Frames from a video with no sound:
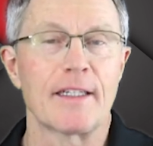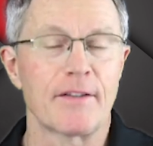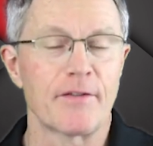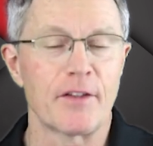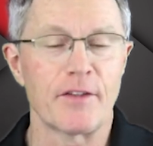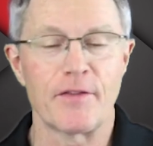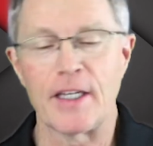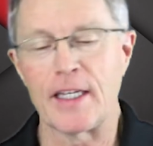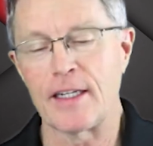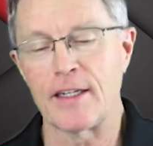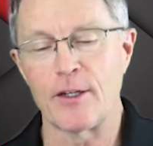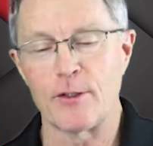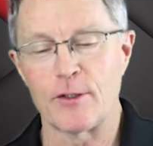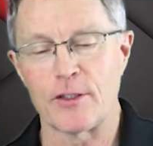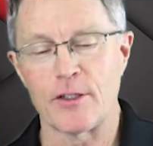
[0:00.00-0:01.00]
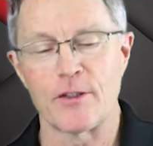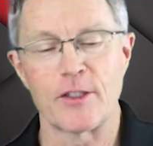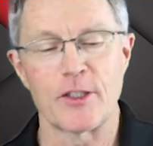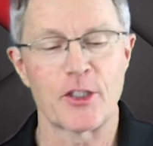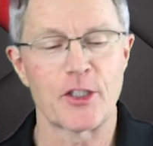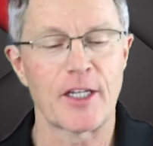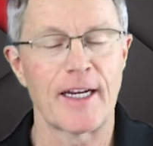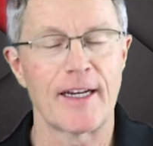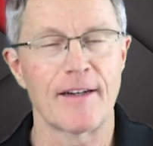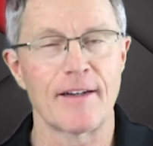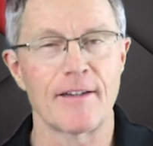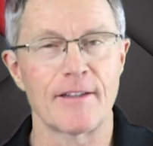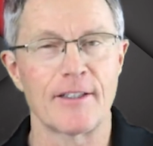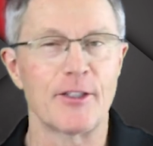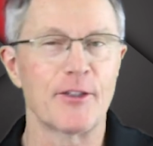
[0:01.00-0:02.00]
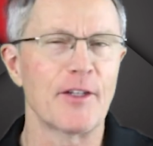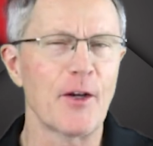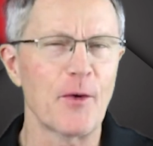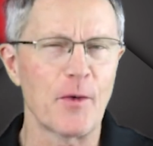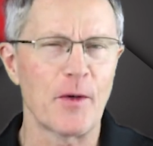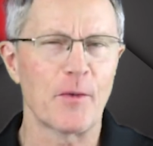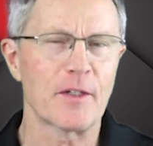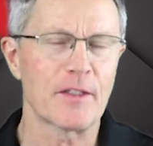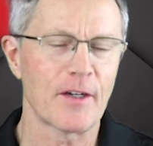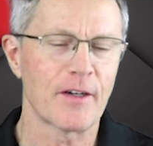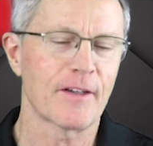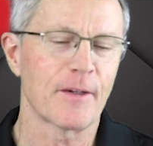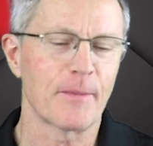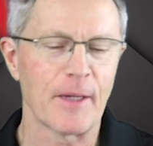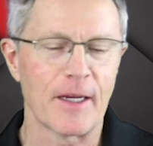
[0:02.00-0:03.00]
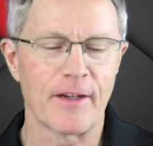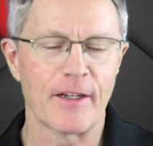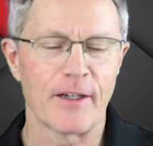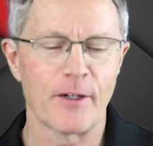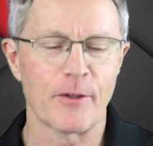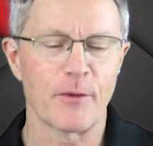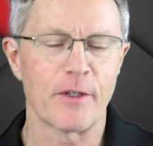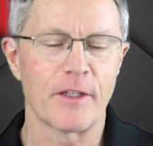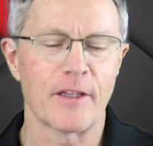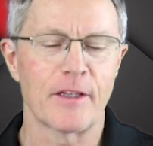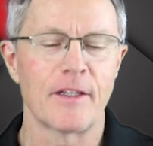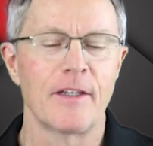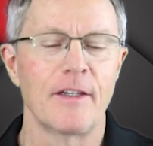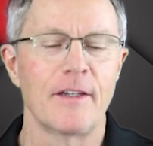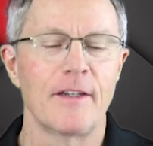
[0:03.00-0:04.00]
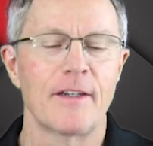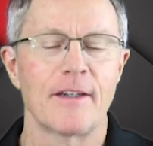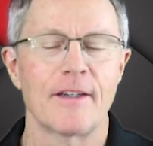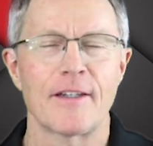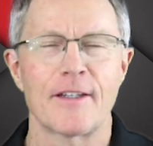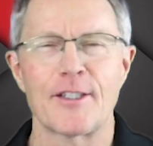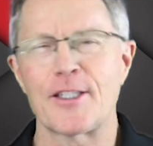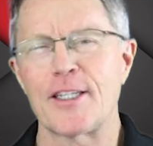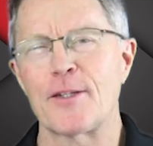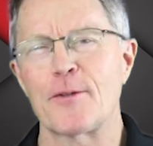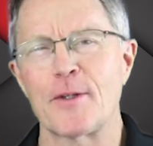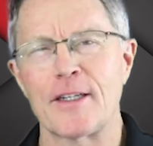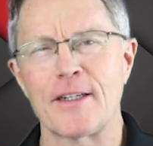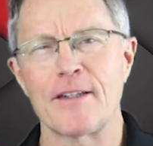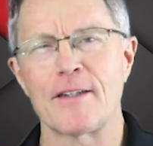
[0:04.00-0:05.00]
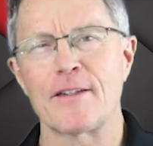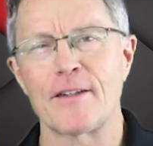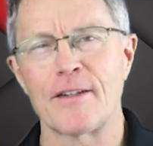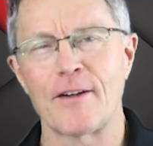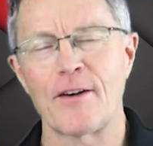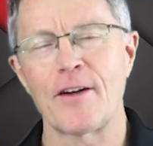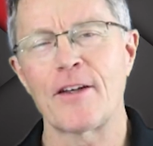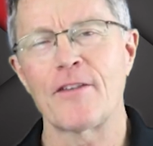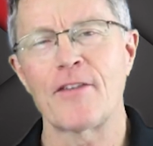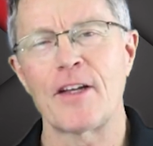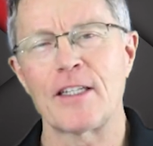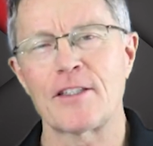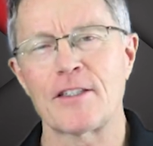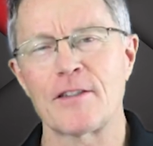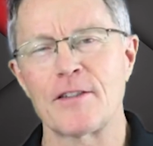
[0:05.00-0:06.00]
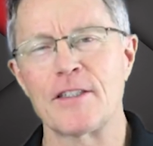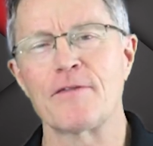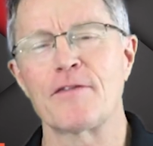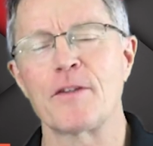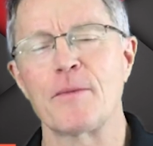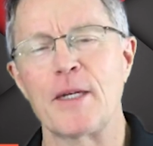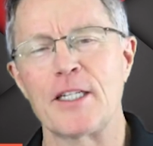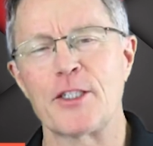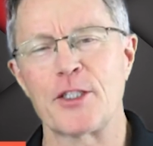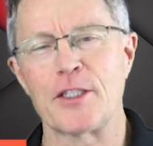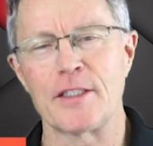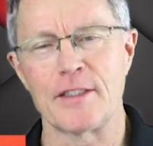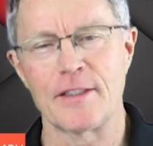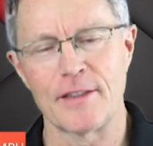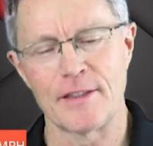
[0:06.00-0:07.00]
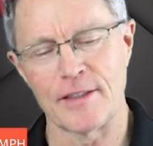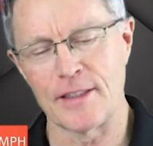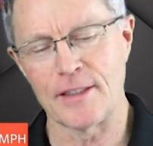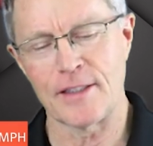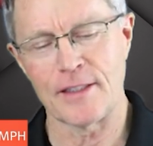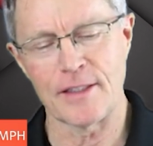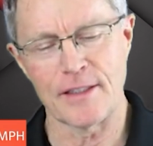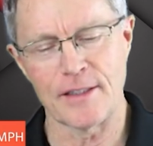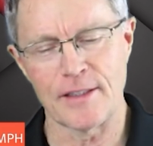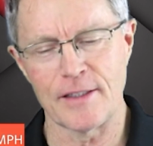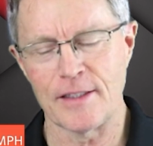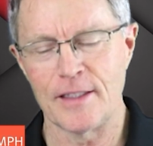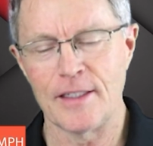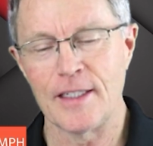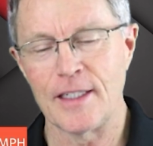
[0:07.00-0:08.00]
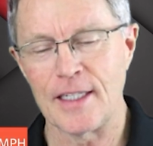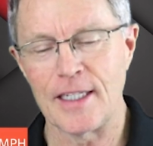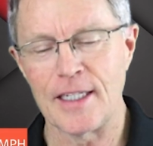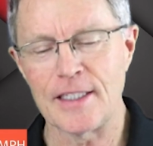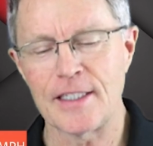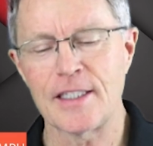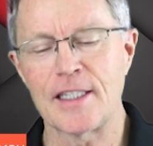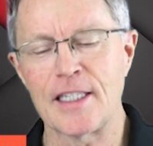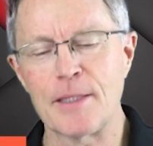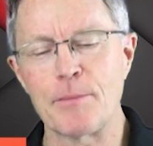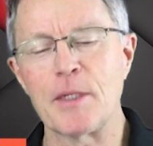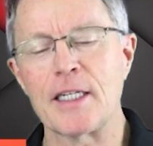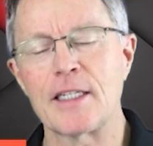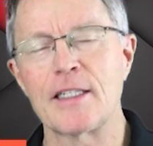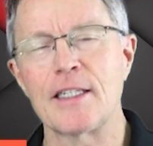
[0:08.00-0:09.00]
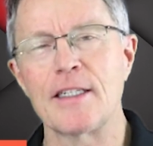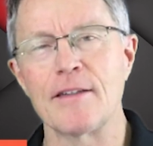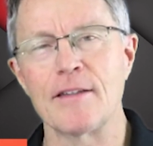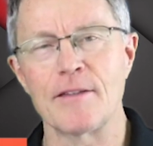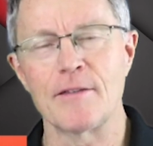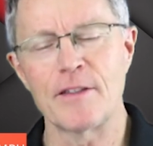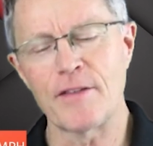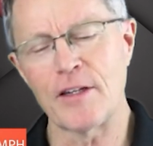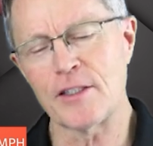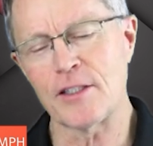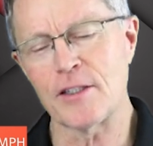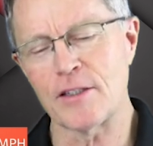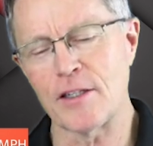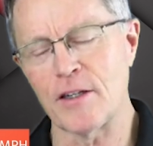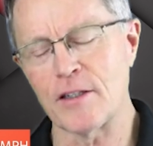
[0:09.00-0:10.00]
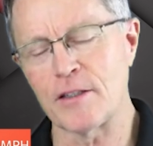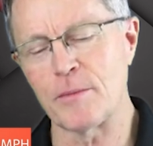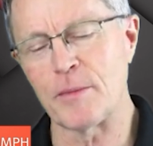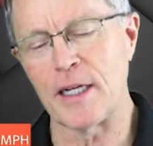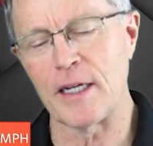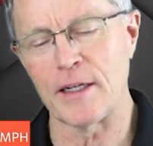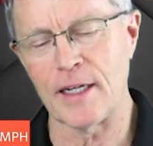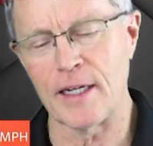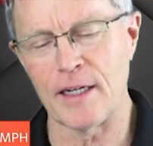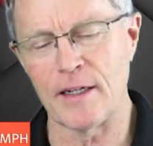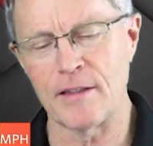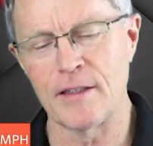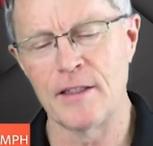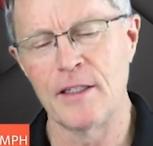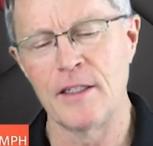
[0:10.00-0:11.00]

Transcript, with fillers: of the videos on this channel, you know what we're talking about here with uh, the secret killer, cardiovascular inflammation. It's the, it's the big deal. We've also talked about how